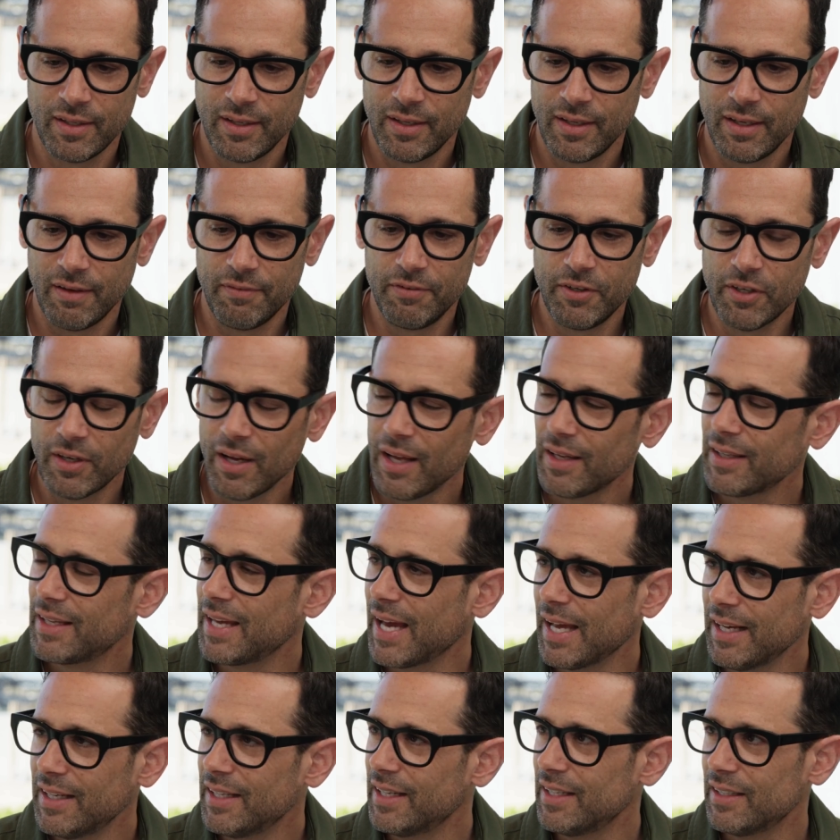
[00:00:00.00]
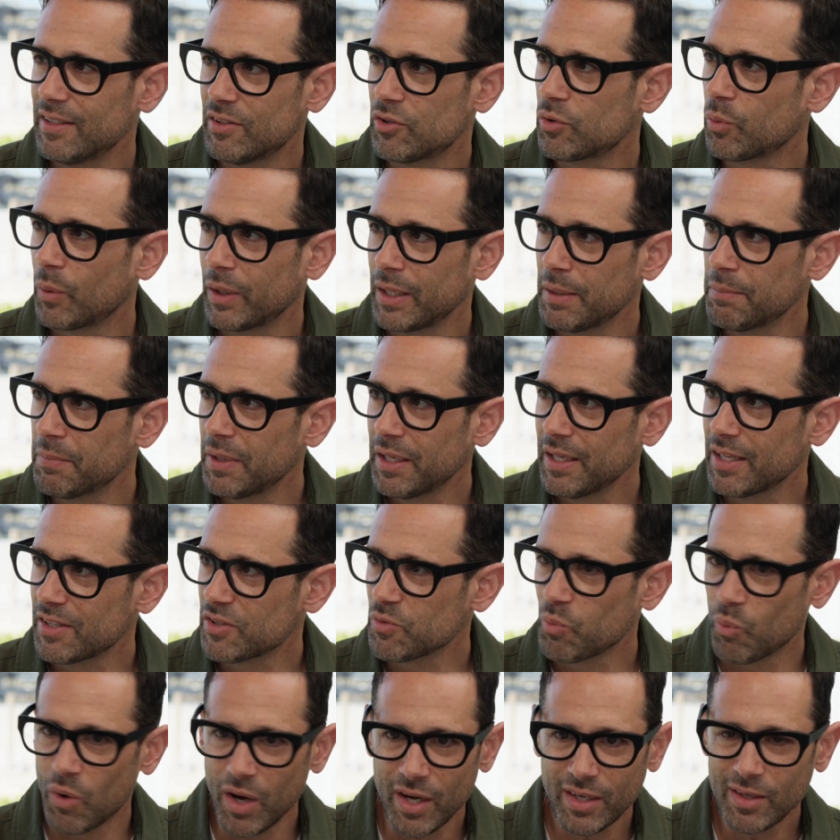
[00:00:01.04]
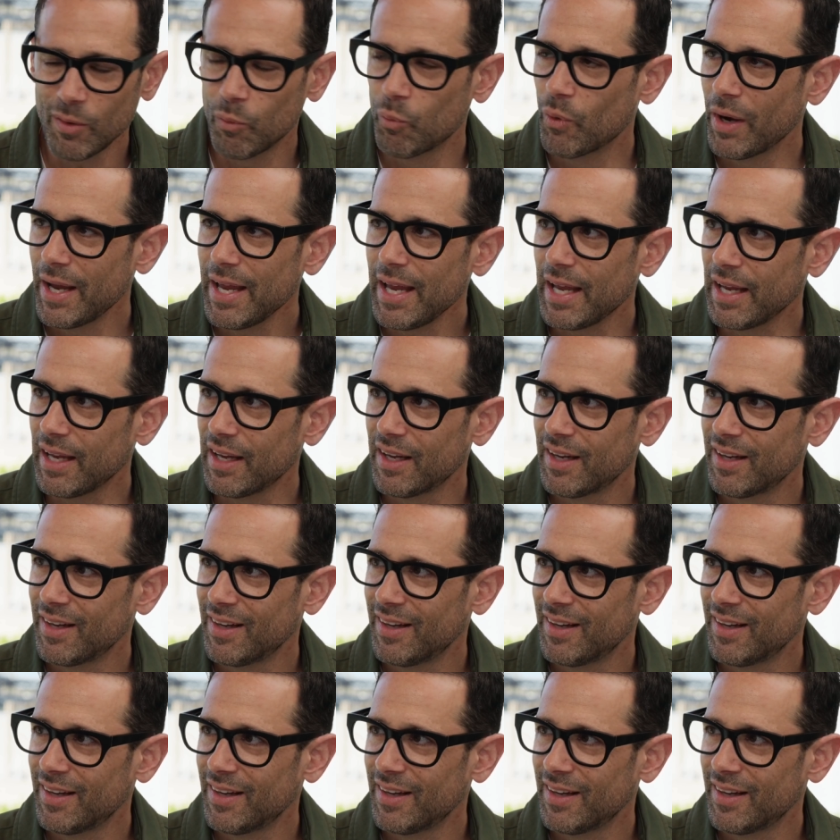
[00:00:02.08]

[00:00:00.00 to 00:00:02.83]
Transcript: if you're not getting it in 20 minutes, walk away.